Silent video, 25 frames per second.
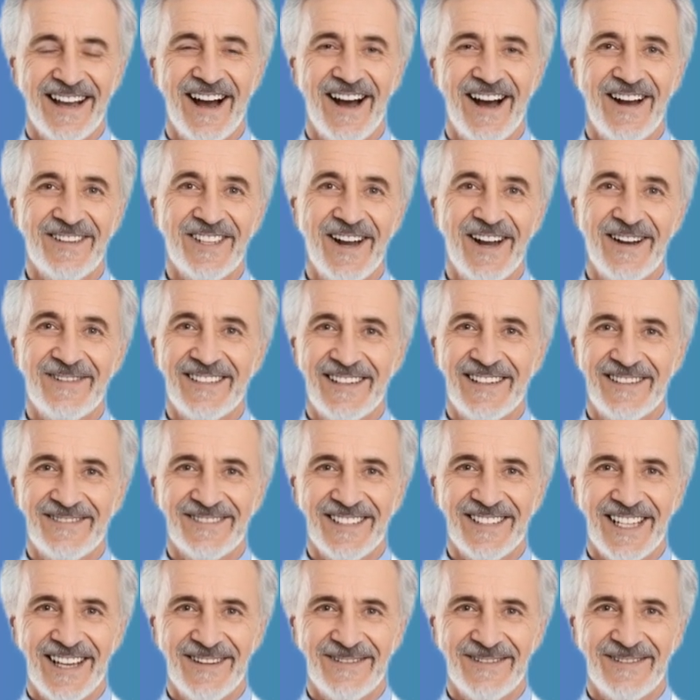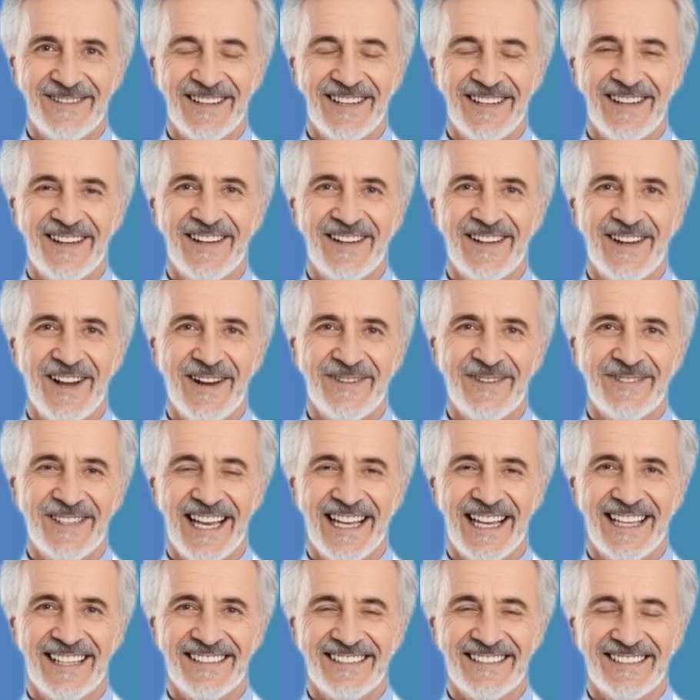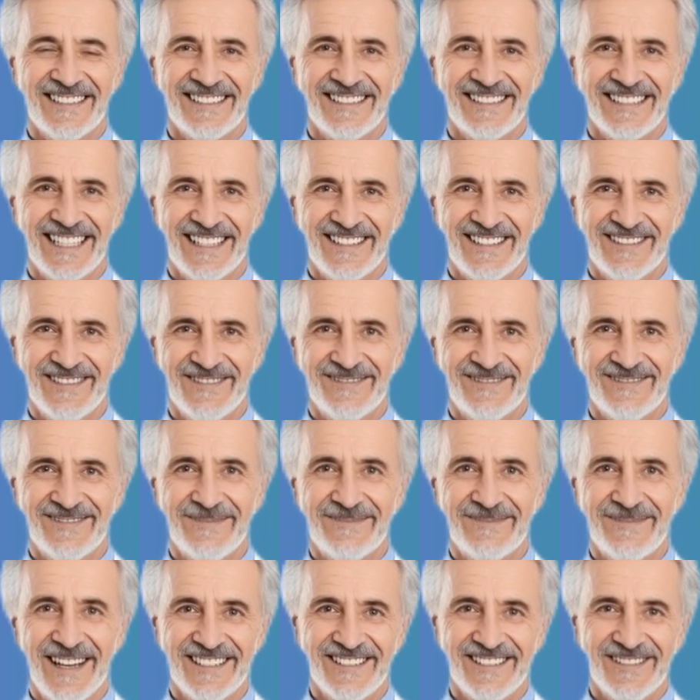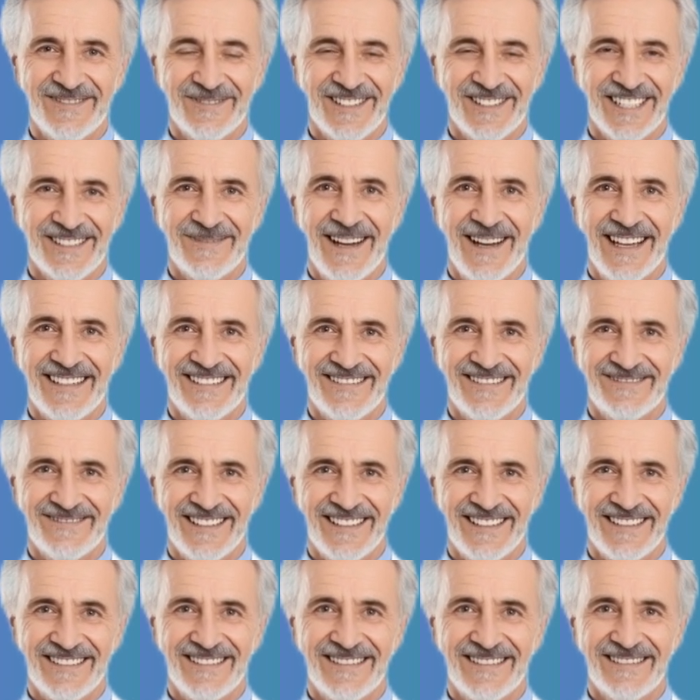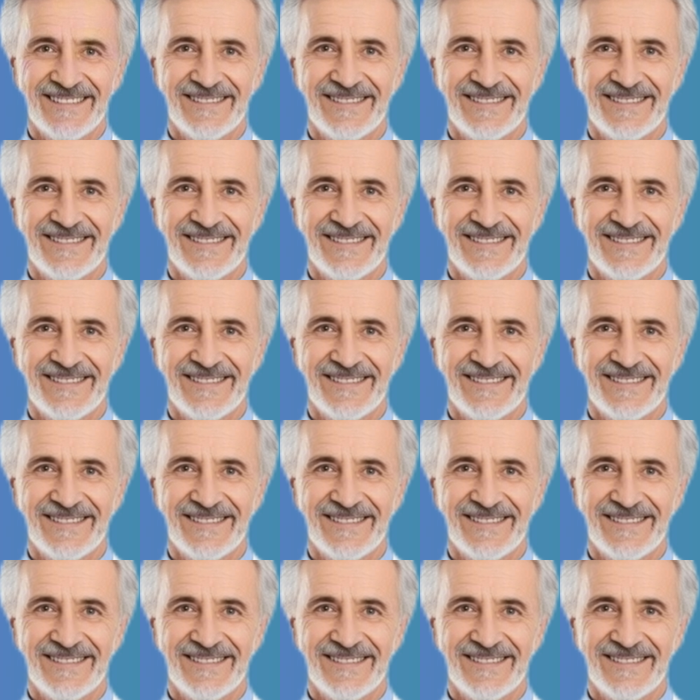Although little known, choline is essential for muscle responsiveness.